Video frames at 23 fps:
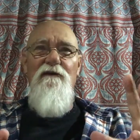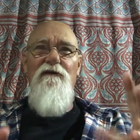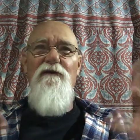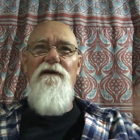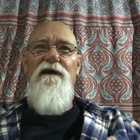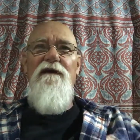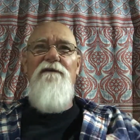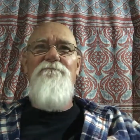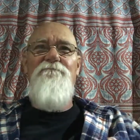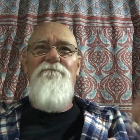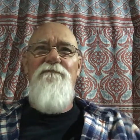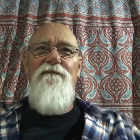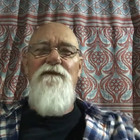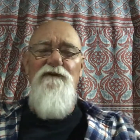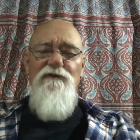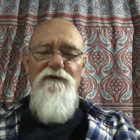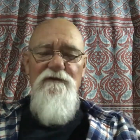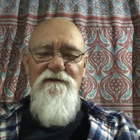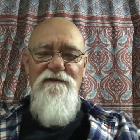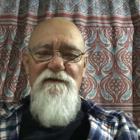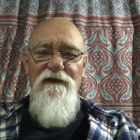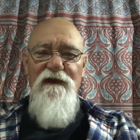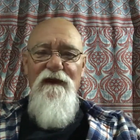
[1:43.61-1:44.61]
Oh yeah,
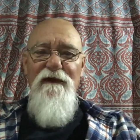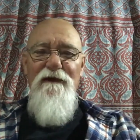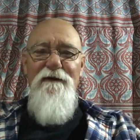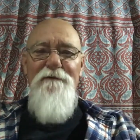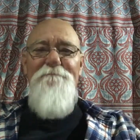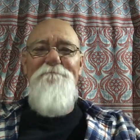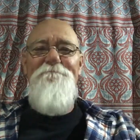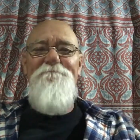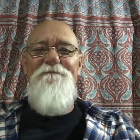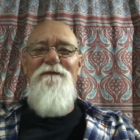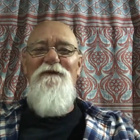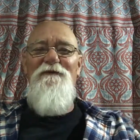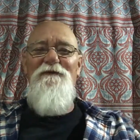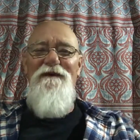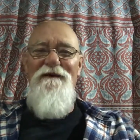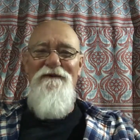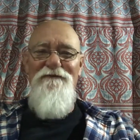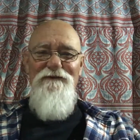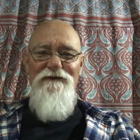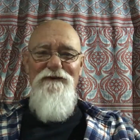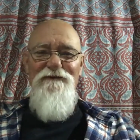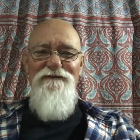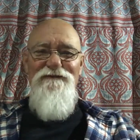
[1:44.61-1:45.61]
Good Sam. We
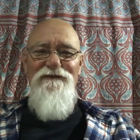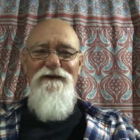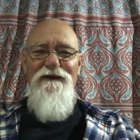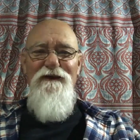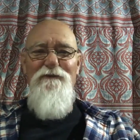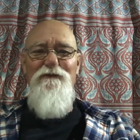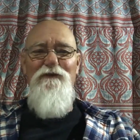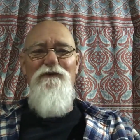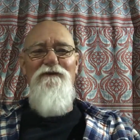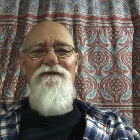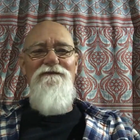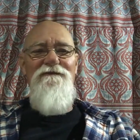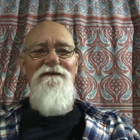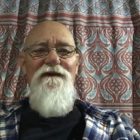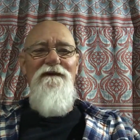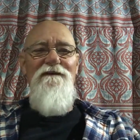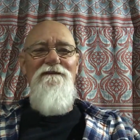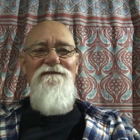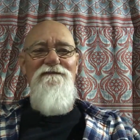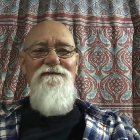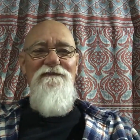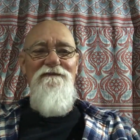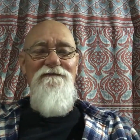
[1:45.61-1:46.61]
have Good Sam
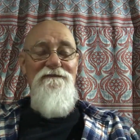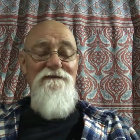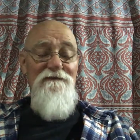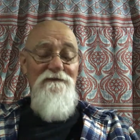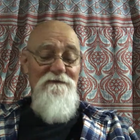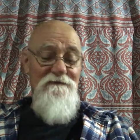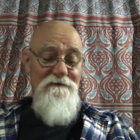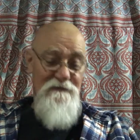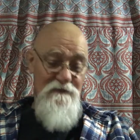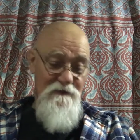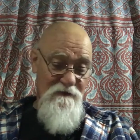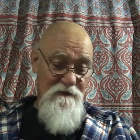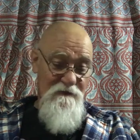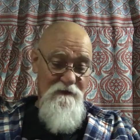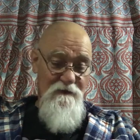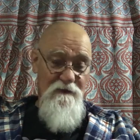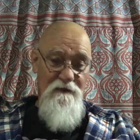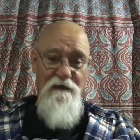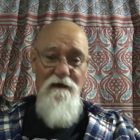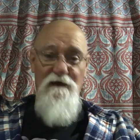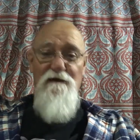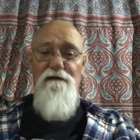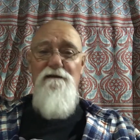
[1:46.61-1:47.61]
Roadside Assistance.
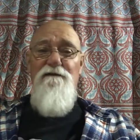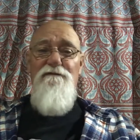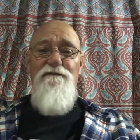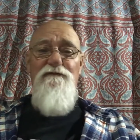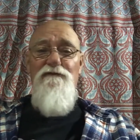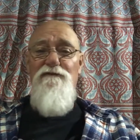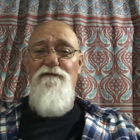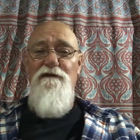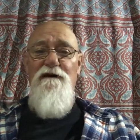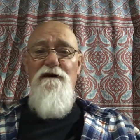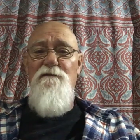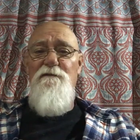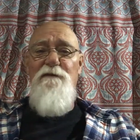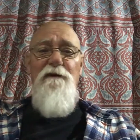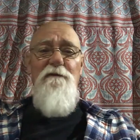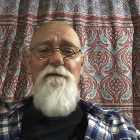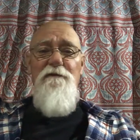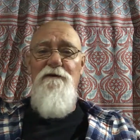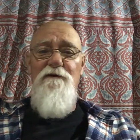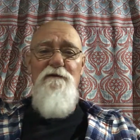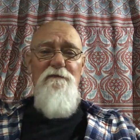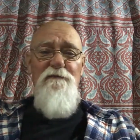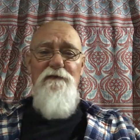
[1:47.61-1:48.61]
And I've heard a lot of
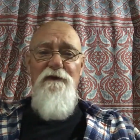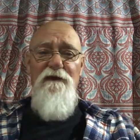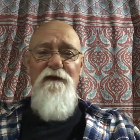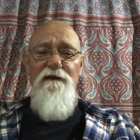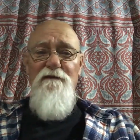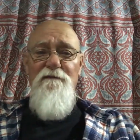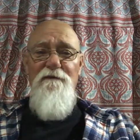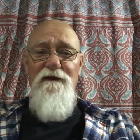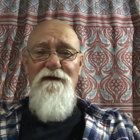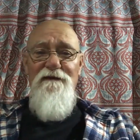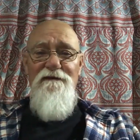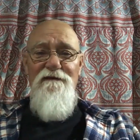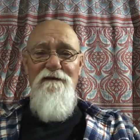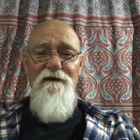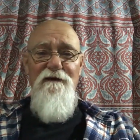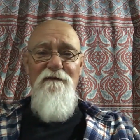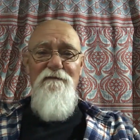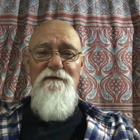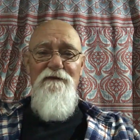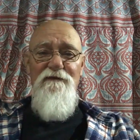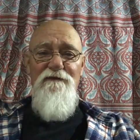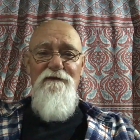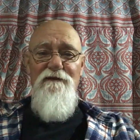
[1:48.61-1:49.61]
people complain about
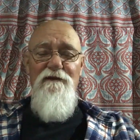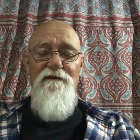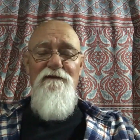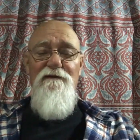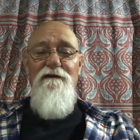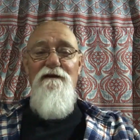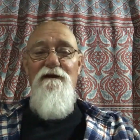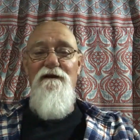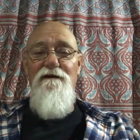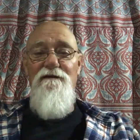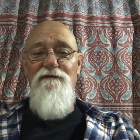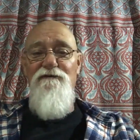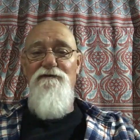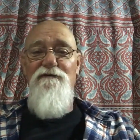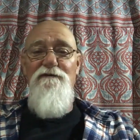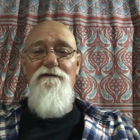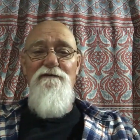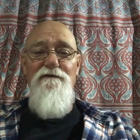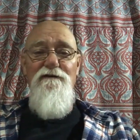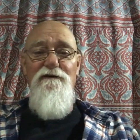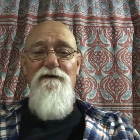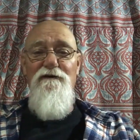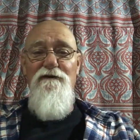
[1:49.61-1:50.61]
them, that they're not
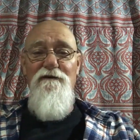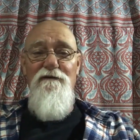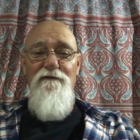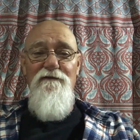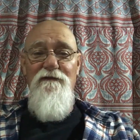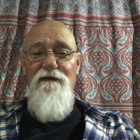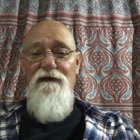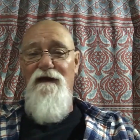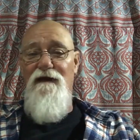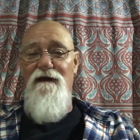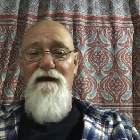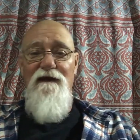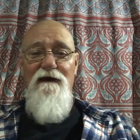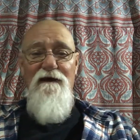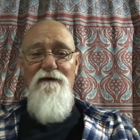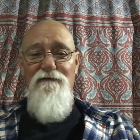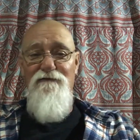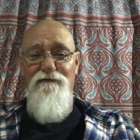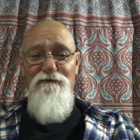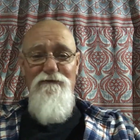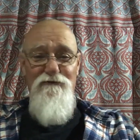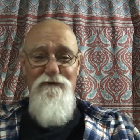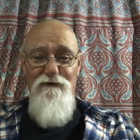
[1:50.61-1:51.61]
good and all of that. I
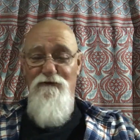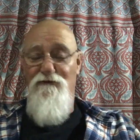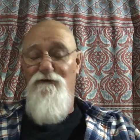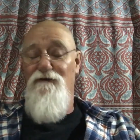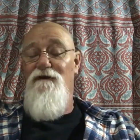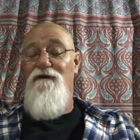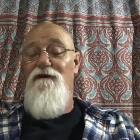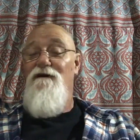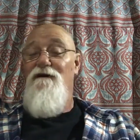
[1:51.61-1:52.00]
don't know.